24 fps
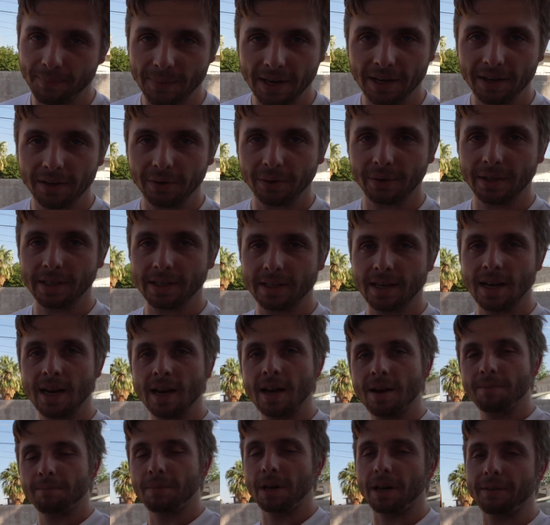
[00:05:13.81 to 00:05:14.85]
me to do this,
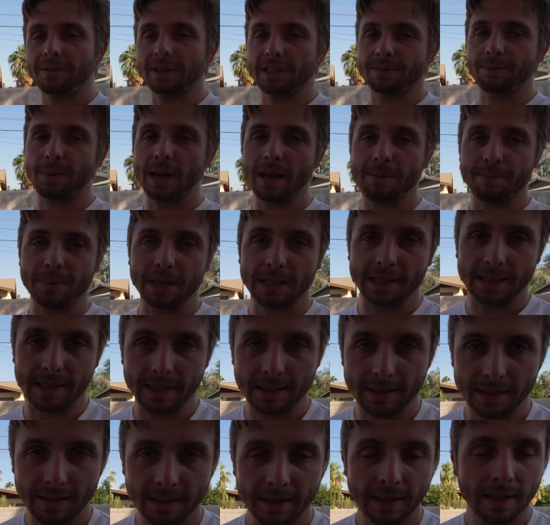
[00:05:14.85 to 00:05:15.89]
but if it's my
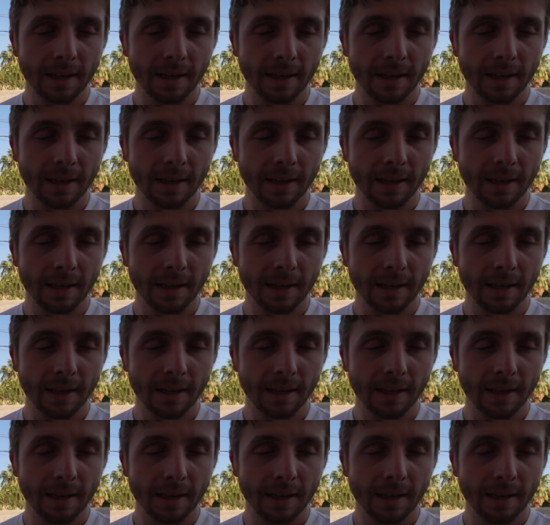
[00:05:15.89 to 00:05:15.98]
business,